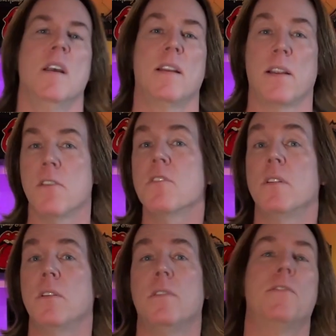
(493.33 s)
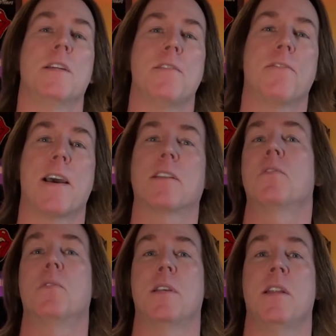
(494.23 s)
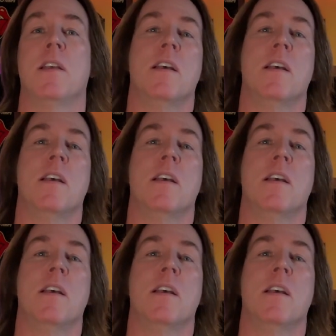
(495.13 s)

Now here's a little funny factoid.